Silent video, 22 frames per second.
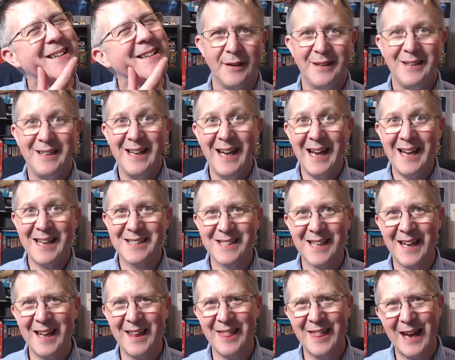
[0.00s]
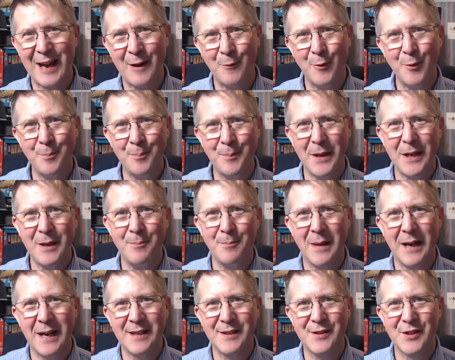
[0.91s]
Yes, and that would be
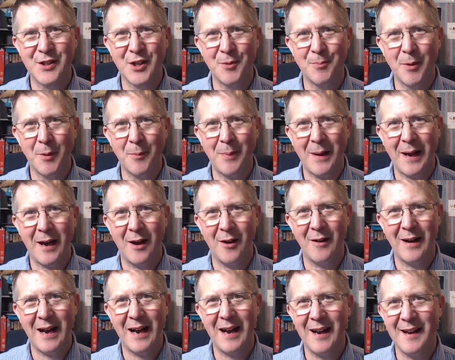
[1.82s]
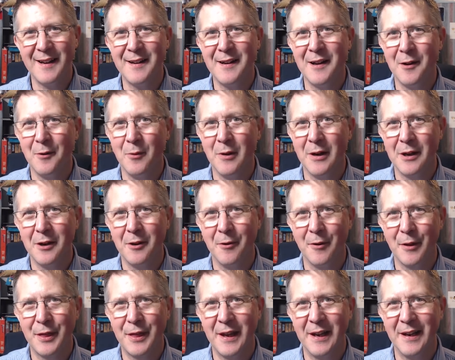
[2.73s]
my superpower. I know what
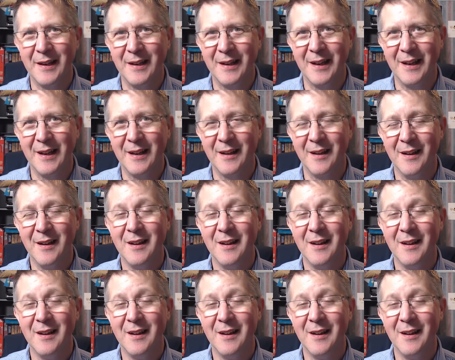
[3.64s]
you're thinking.